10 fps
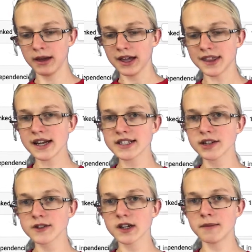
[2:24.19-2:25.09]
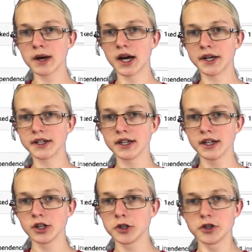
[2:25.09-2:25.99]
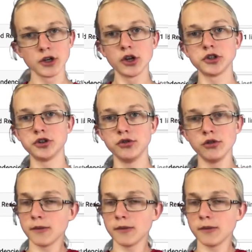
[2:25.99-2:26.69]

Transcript: That tells a command to